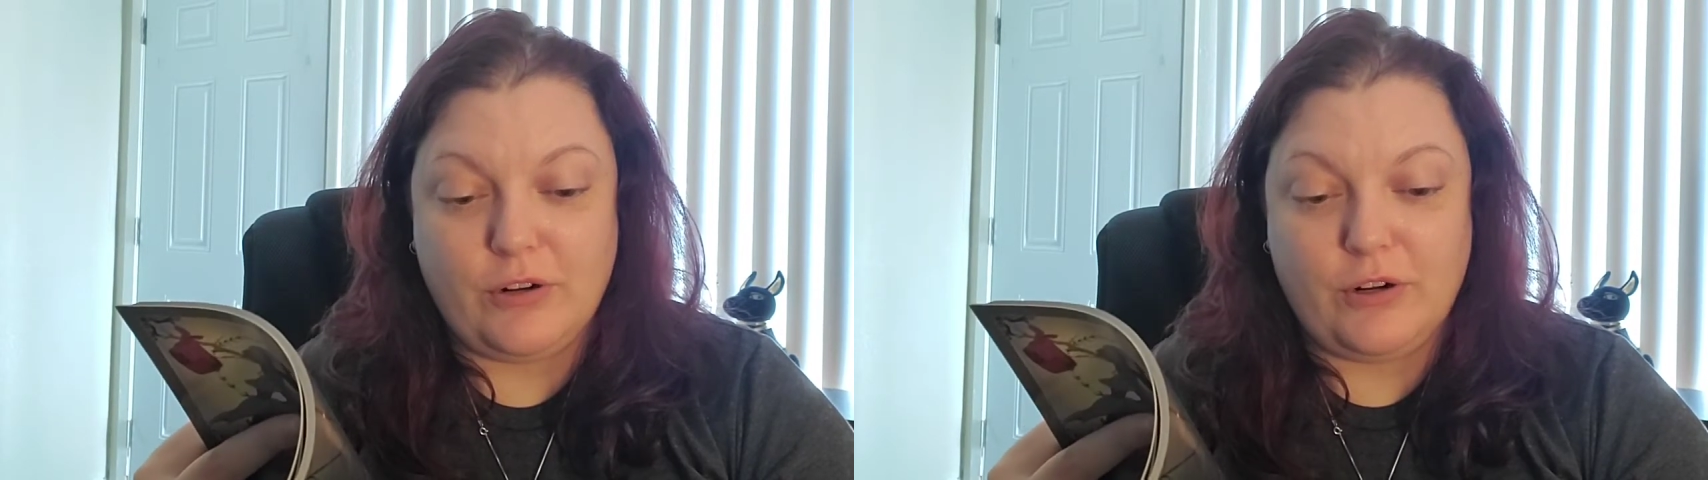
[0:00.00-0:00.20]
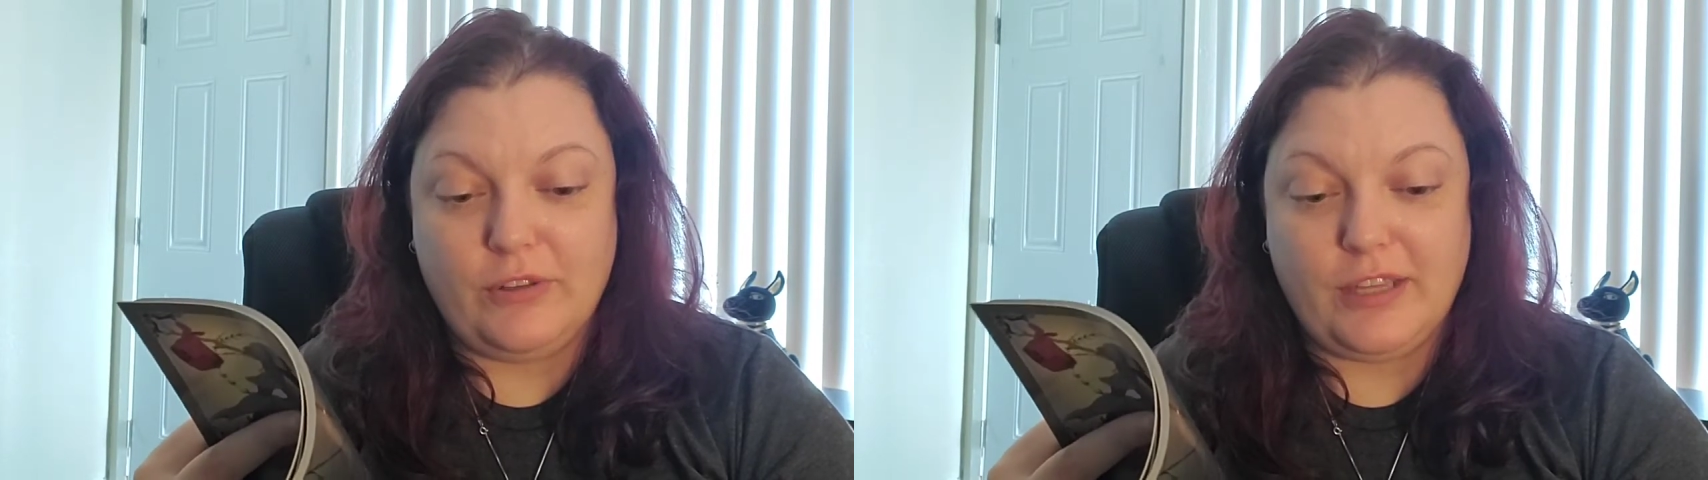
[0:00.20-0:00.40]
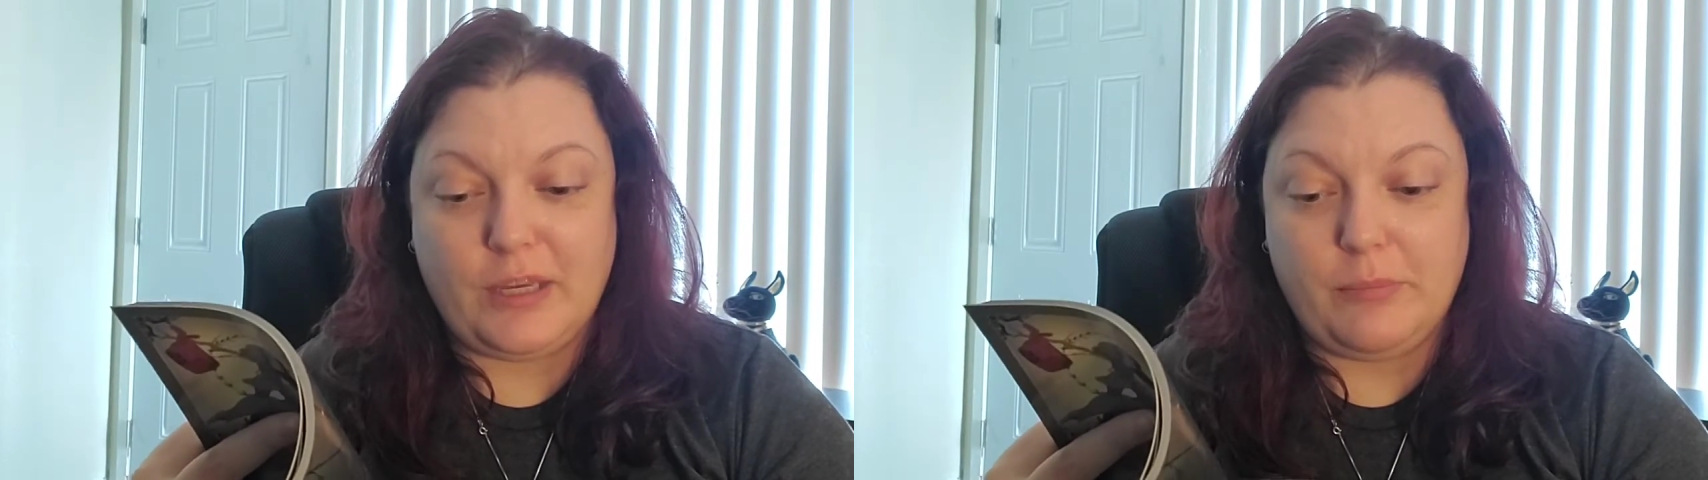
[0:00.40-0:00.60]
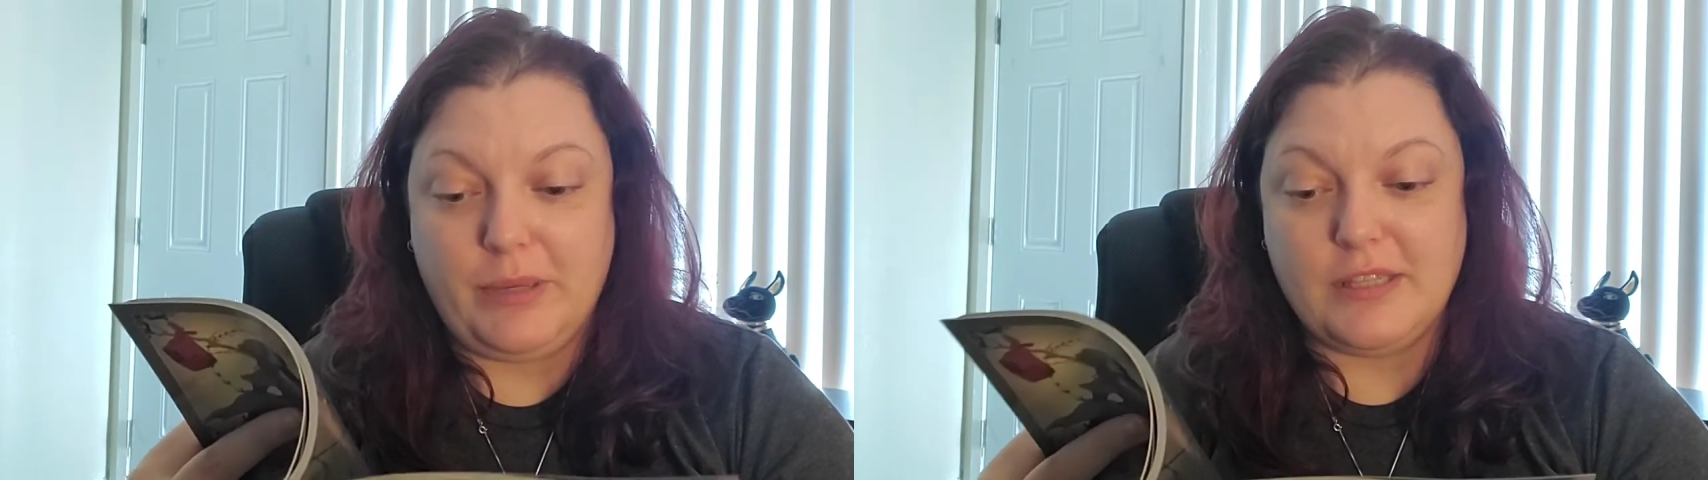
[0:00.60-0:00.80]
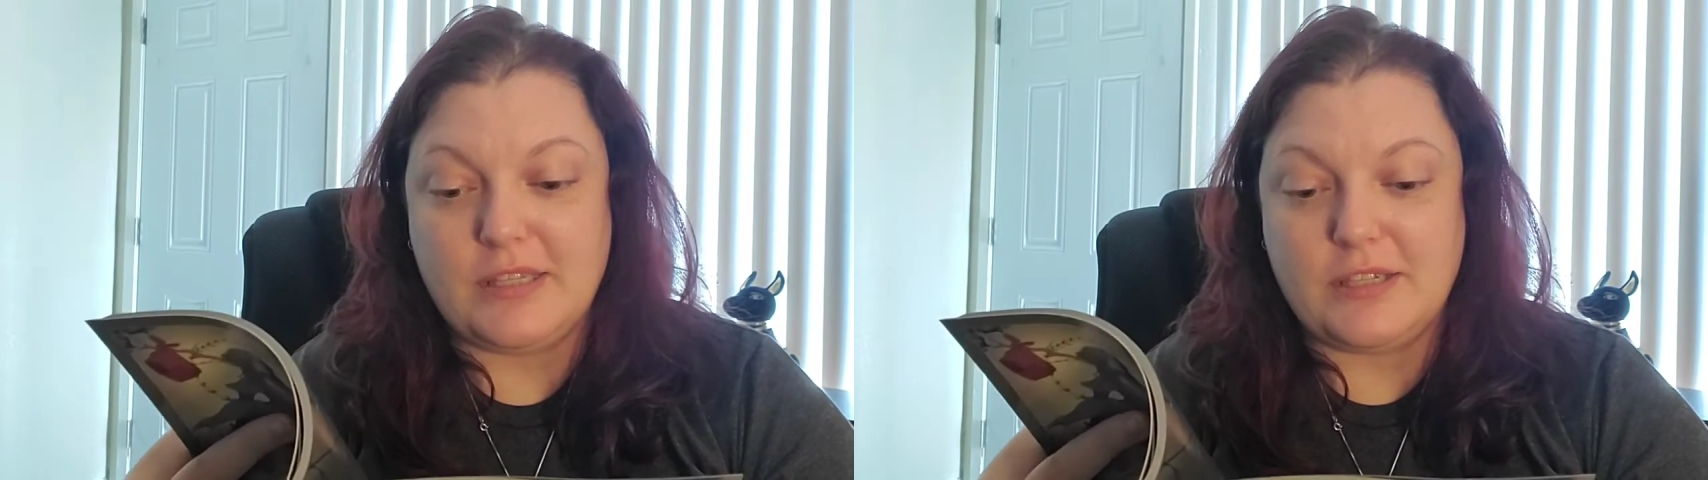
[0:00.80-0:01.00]
grown like a
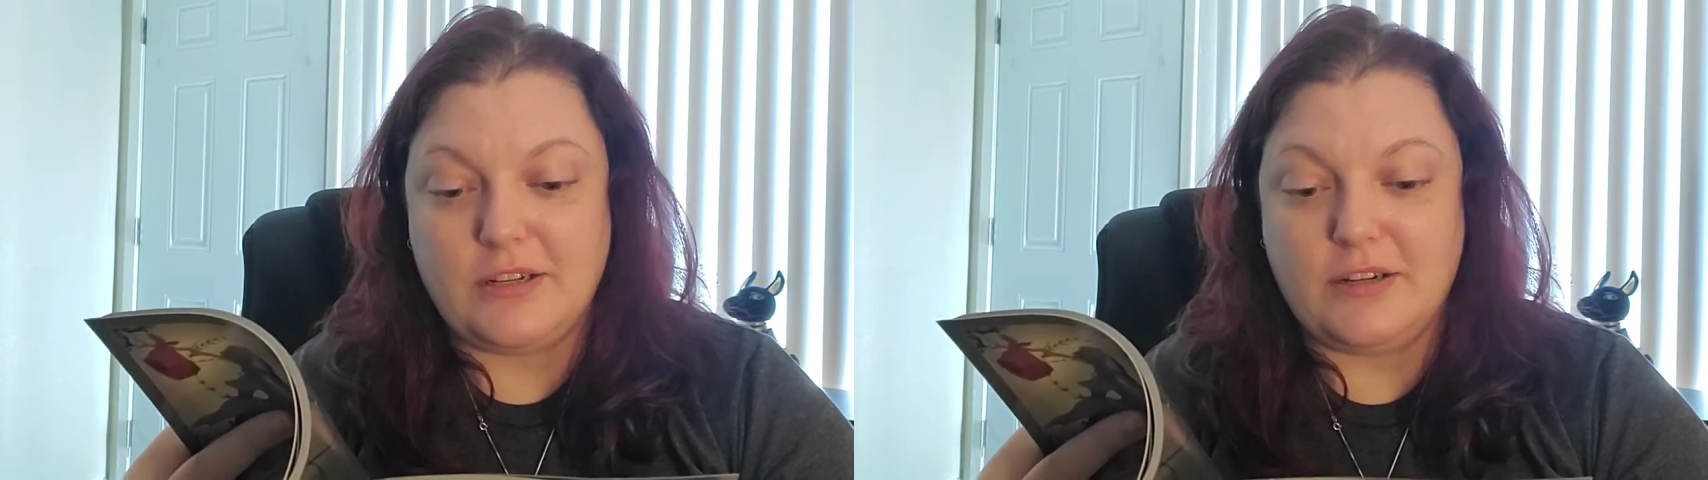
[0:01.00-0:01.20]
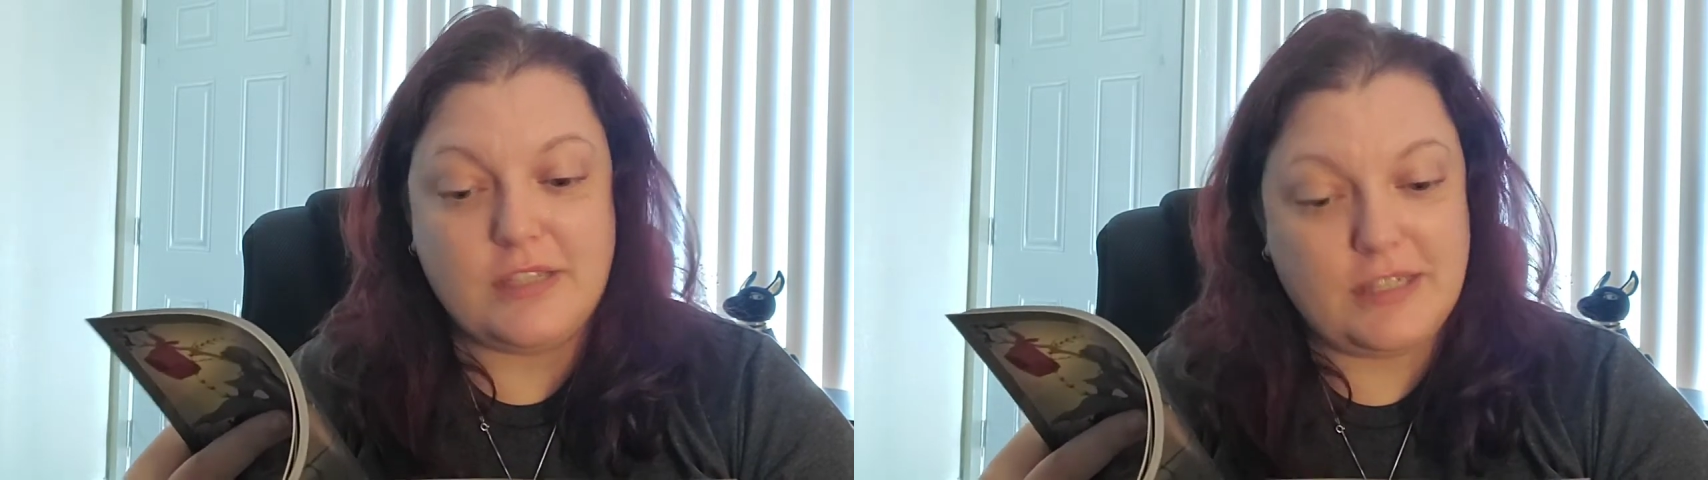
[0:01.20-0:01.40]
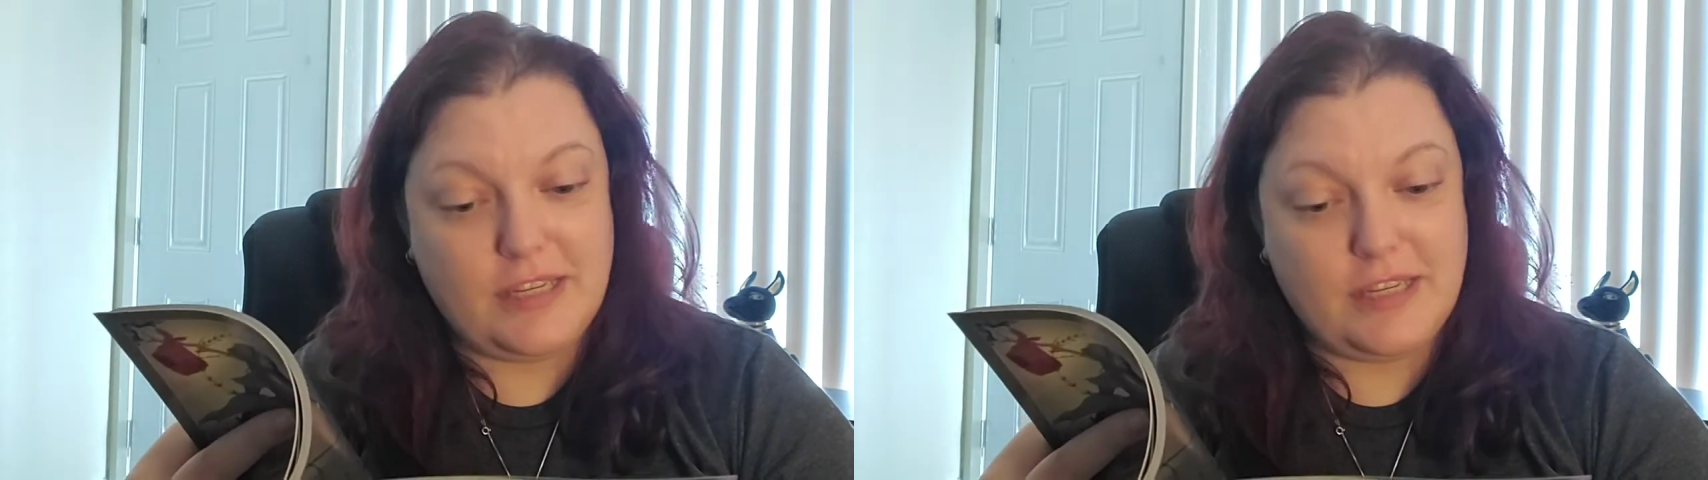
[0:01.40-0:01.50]
beanstalk,